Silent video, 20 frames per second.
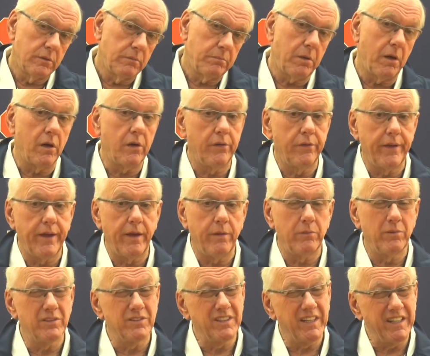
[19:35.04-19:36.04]
part of that
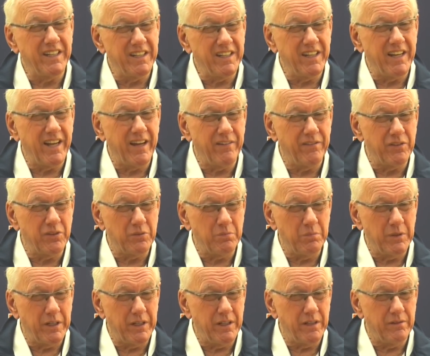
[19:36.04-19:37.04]
was they didn't have as
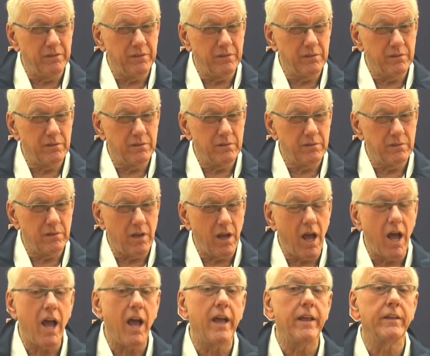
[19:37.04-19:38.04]
many
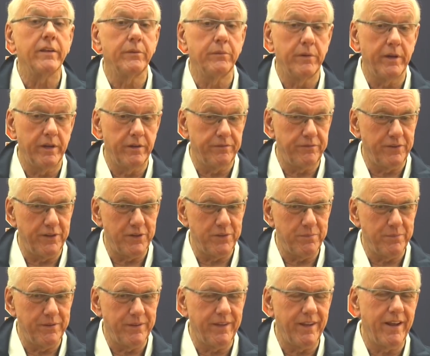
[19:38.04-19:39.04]
highly rated
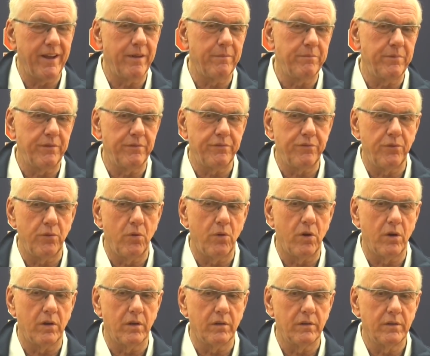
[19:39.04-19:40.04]
freshmen they had
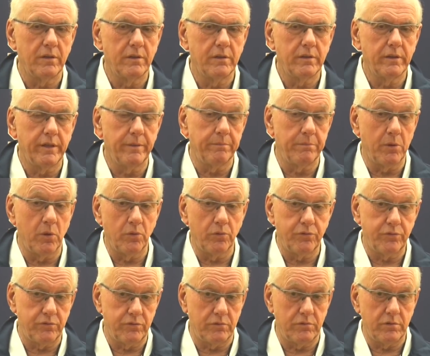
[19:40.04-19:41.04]
before in
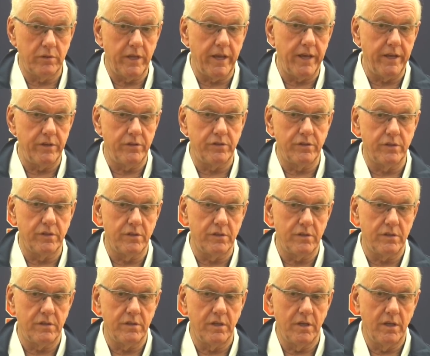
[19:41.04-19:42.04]
both
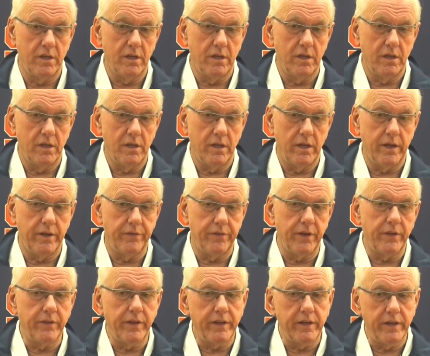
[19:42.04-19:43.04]
cases, and
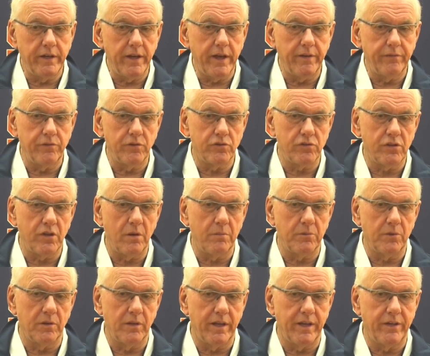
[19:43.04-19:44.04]
then they didn't have the
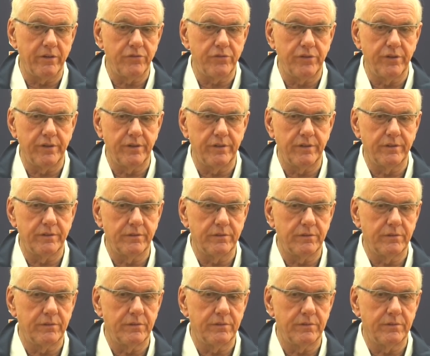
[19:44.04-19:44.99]
summer last year and